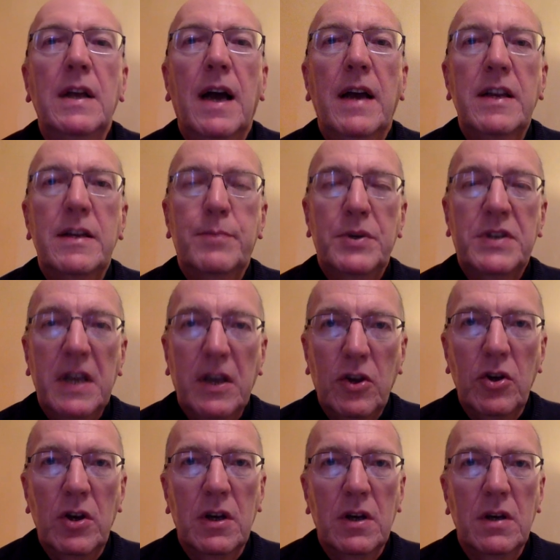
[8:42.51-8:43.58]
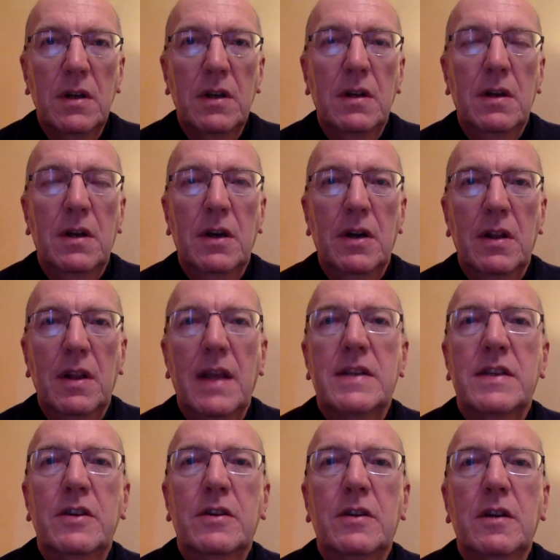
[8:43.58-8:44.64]
And his particular
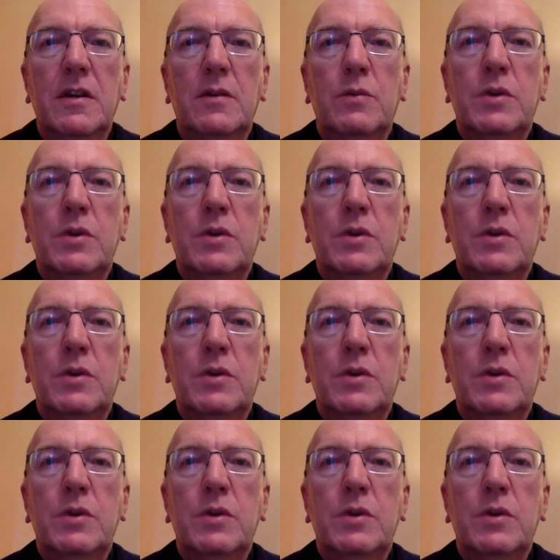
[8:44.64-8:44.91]
lesson